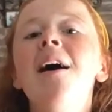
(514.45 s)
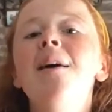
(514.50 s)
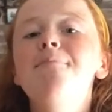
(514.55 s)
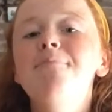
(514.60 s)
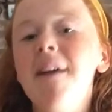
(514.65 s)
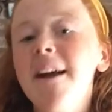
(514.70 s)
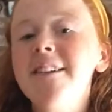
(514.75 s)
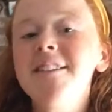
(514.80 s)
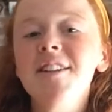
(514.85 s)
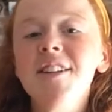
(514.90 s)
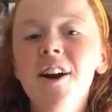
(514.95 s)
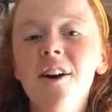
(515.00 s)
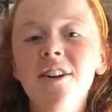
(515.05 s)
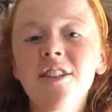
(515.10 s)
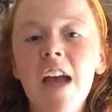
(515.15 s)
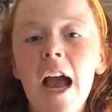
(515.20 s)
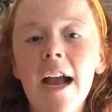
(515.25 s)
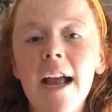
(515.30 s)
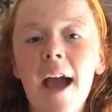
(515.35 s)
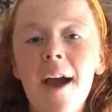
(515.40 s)
Make sure to go and
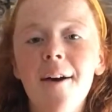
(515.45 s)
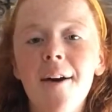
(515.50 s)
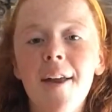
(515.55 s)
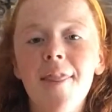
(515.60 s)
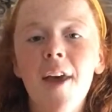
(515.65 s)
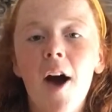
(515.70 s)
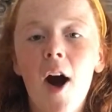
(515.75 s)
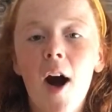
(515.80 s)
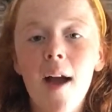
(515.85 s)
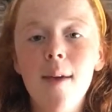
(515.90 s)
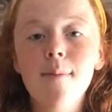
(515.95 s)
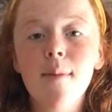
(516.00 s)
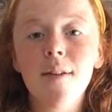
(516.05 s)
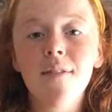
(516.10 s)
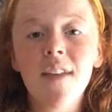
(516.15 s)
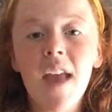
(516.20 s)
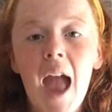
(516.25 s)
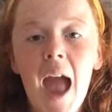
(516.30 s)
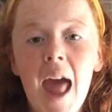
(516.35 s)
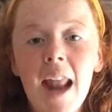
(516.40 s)
check out the
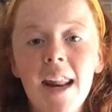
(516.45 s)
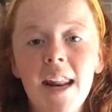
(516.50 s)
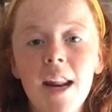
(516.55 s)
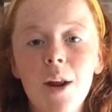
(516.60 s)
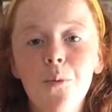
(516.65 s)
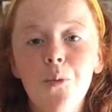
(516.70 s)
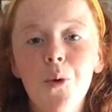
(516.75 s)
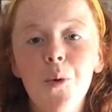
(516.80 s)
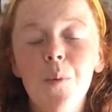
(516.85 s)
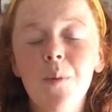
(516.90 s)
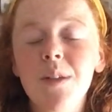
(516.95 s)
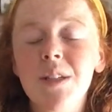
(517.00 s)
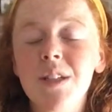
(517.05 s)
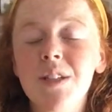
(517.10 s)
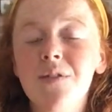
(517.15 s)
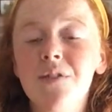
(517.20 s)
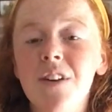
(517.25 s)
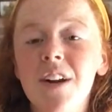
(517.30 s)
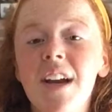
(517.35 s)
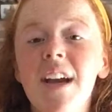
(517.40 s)
iMovie editing one, which
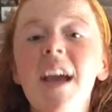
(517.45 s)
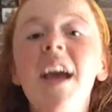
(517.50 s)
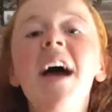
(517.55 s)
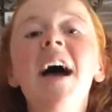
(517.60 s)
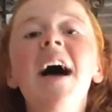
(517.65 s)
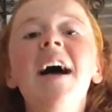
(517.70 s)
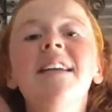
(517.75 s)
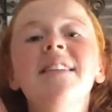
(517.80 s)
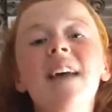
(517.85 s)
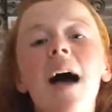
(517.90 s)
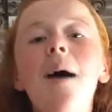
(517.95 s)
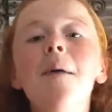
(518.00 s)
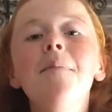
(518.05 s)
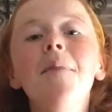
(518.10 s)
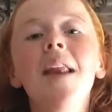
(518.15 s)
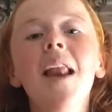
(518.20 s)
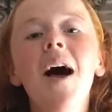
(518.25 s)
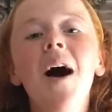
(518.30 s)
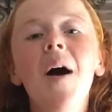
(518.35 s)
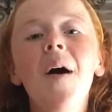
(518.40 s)
is free, down
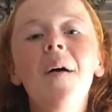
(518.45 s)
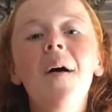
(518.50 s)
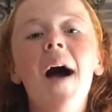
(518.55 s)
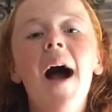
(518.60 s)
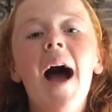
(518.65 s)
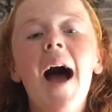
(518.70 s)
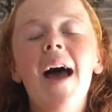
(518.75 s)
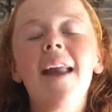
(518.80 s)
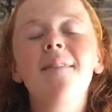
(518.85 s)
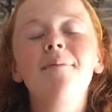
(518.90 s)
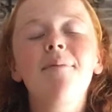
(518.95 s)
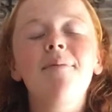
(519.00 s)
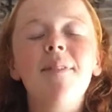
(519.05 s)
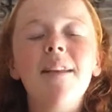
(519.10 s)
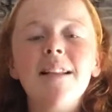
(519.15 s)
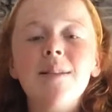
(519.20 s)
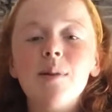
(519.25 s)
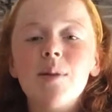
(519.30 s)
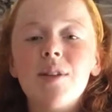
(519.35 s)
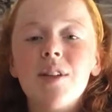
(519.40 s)
below, and
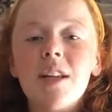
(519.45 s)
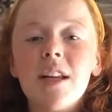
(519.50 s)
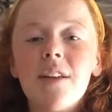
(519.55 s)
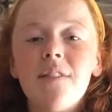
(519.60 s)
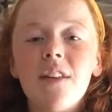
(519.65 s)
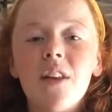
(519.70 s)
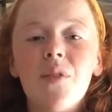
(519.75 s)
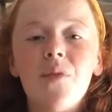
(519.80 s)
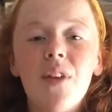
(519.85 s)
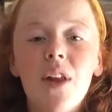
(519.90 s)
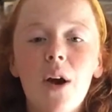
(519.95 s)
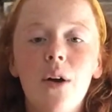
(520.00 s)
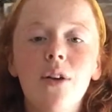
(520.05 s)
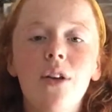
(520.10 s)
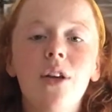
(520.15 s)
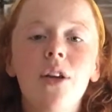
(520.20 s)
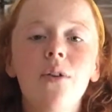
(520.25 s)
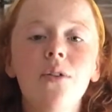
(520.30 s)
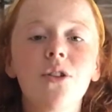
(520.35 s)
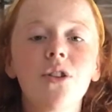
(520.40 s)
please make sure to give this video a
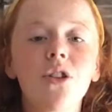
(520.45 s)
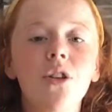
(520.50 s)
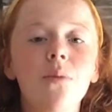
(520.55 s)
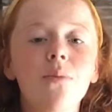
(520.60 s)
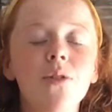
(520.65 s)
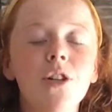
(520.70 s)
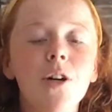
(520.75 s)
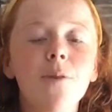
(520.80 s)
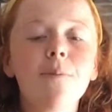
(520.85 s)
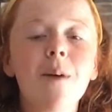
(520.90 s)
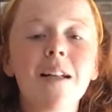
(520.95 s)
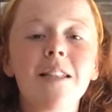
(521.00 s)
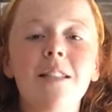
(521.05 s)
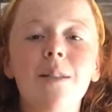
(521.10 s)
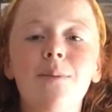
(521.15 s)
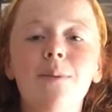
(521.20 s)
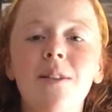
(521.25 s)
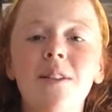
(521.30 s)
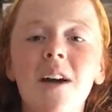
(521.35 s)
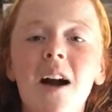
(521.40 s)
huge thumbs up and
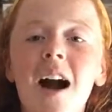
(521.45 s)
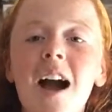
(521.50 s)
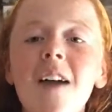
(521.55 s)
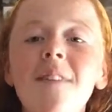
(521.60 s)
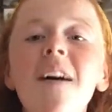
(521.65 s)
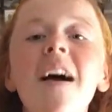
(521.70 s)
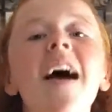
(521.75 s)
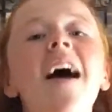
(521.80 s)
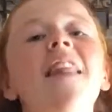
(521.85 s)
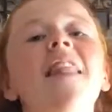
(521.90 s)
subscribe.